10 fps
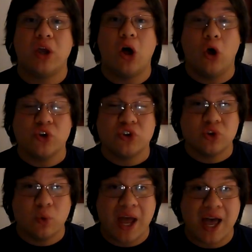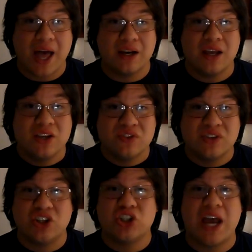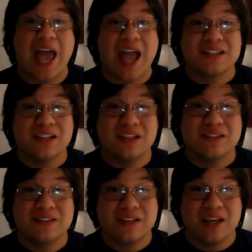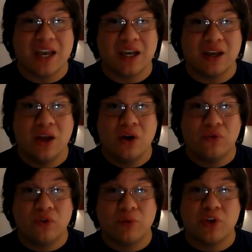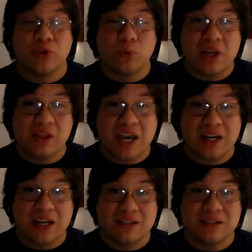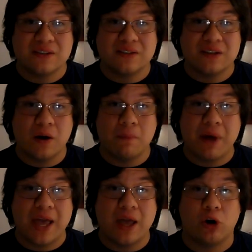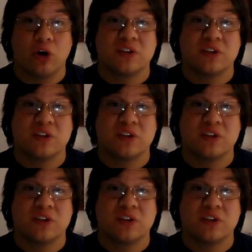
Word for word: We also had such excellent singing from the three ladies, sung by